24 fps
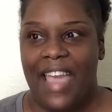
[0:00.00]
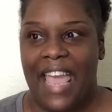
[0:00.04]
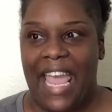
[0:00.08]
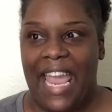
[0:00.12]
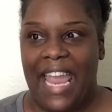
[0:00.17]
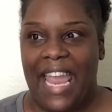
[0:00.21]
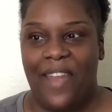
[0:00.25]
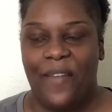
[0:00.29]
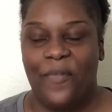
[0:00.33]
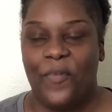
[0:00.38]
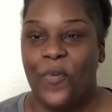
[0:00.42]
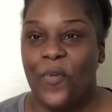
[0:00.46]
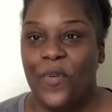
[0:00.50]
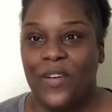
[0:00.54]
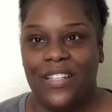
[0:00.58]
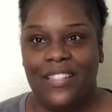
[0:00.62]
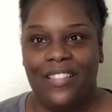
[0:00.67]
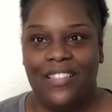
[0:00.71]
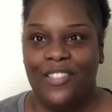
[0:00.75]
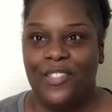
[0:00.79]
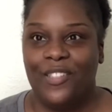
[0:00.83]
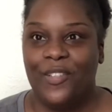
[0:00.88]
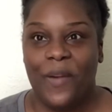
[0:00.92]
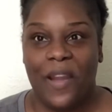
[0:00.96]
and wanted
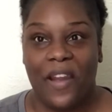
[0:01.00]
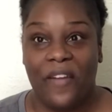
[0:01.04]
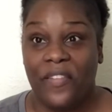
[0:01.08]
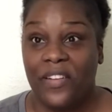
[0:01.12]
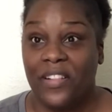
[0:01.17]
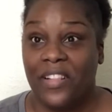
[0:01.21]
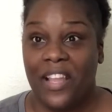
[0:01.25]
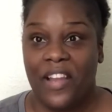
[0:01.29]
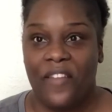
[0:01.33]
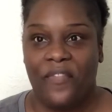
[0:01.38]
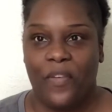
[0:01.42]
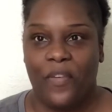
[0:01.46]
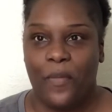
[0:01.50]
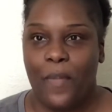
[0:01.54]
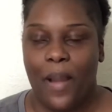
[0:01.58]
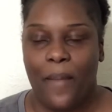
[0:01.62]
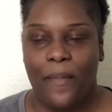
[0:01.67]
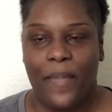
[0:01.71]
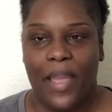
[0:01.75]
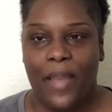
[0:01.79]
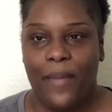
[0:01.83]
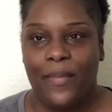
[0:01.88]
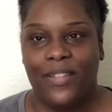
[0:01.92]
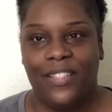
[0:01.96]
to do everything for my
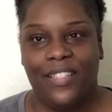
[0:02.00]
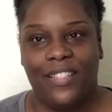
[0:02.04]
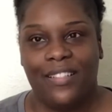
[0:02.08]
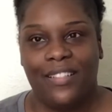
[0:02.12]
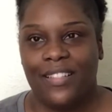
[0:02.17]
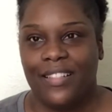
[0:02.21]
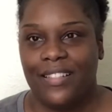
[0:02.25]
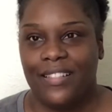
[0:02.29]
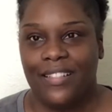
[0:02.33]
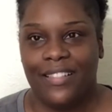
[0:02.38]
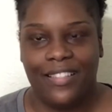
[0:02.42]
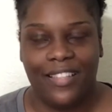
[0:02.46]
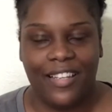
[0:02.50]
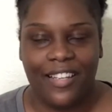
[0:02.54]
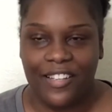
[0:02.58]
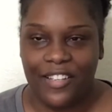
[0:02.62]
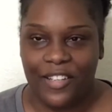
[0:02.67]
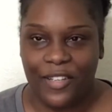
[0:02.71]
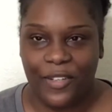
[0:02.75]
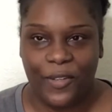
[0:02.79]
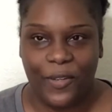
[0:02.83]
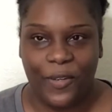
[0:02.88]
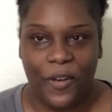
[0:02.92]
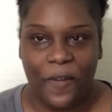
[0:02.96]
babies just
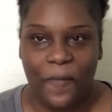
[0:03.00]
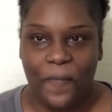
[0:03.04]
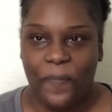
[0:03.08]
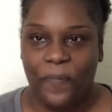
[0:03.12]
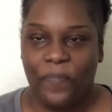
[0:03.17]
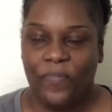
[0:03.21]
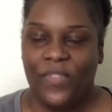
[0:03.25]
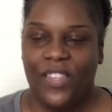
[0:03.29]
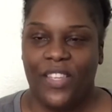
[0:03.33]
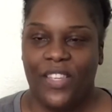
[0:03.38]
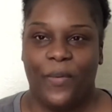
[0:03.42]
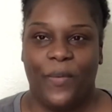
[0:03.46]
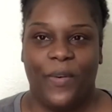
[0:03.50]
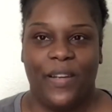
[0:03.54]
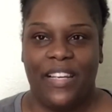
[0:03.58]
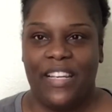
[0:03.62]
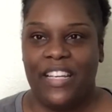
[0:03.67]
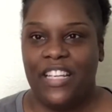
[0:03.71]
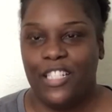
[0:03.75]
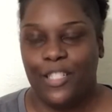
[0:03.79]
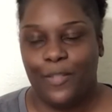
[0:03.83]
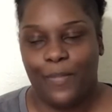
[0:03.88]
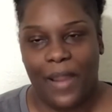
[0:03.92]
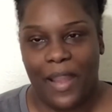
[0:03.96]
continued with
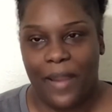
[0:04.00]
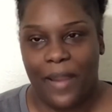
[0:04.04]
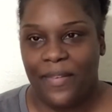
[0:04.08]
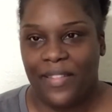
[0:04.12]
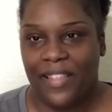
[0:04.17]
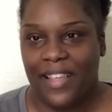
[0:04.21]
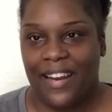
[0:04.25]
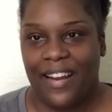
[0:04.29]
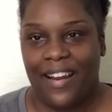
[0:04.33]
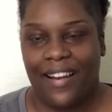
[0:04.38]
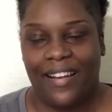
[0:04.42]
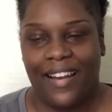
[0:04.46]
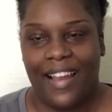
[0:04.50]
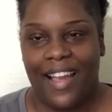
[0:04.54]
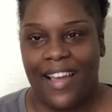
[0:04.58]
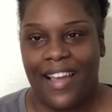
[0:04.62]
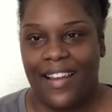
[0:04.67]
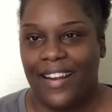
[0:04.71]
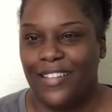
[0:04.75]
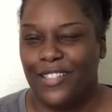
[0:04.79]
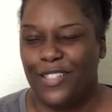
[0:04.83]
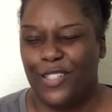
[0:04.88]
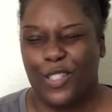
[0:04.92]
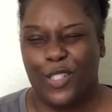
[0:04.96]
each baby that I got.
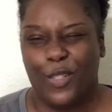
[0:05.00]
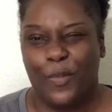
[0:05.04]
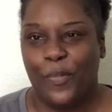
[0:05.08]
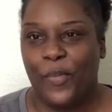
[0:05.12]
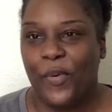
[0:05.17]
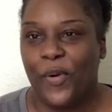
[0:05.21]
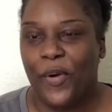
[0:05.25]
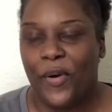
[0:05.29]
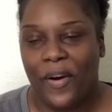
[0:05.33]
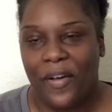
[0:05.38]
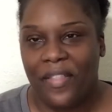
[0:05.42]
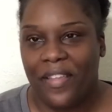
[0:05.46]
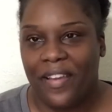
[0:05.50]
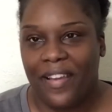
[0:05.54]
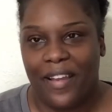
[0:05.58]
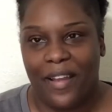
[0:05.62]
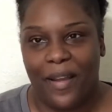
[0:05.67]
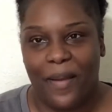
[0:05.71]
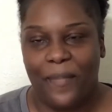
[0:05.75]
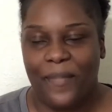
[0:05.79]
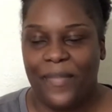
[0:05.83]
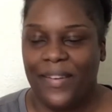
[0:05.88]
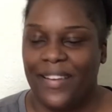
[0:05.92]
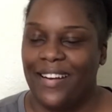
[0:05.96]
I just spoil
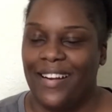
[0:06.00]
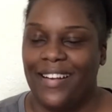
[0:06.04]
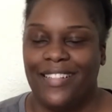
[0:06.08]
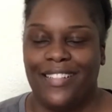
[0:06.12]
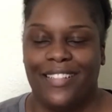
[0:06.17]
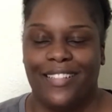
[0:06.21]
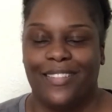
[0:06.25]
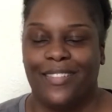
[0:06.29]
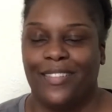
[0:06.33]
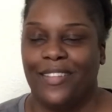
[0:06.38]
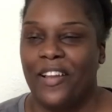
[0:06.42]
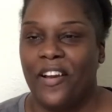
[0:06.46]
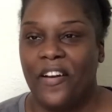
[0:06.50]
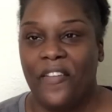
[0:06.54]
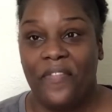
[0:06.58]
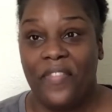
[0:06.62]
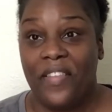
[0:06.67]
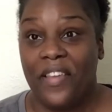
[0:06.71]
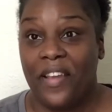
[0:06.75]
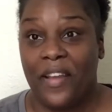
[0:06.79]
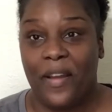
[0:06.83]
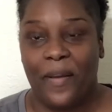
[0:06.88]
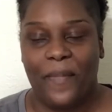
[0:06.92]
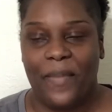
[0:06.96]
them, and I just love
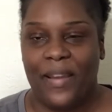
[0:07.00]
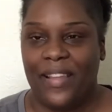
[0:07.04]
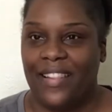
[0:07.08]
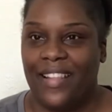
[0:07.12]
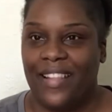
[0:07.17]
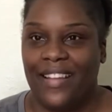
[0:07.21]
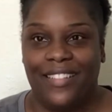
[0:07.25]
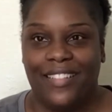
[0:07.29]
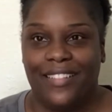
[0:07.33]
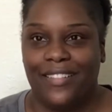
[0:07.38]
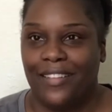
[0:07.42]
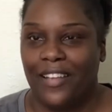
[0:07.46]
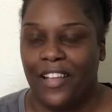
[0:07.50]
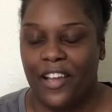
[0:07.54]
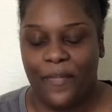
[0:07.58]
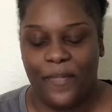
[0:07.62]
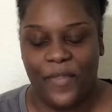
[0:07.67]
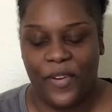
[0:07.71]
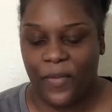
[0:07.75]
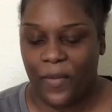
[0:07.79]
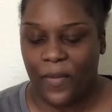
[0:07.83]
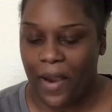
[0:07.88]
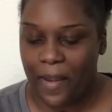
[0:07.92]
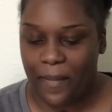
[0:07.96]
them, and they just love
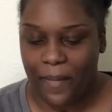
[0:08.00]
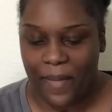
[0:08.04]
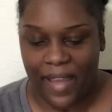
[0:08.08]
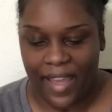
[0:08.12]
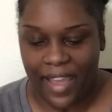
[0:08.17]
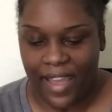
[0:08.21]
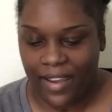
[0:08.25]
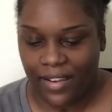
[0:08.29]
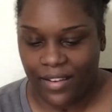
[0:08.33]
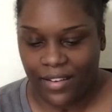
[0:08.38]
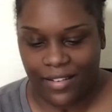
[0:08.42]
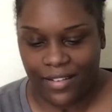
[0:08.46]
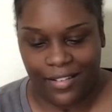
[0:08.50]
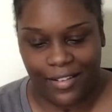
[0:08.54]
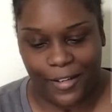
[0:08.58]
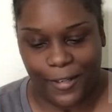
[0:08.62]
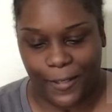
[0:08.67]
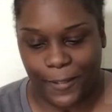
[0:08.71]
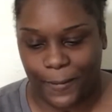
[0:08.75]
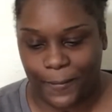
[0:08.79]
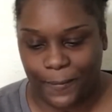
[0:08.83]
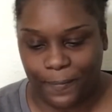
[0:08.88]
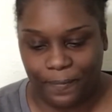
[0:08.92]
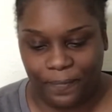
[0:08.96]
me right back.
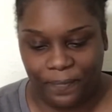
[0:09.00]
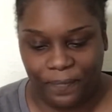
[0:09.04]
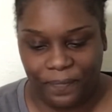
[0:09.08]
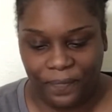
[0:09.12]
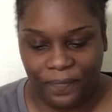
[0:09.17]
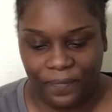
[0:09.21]
Um,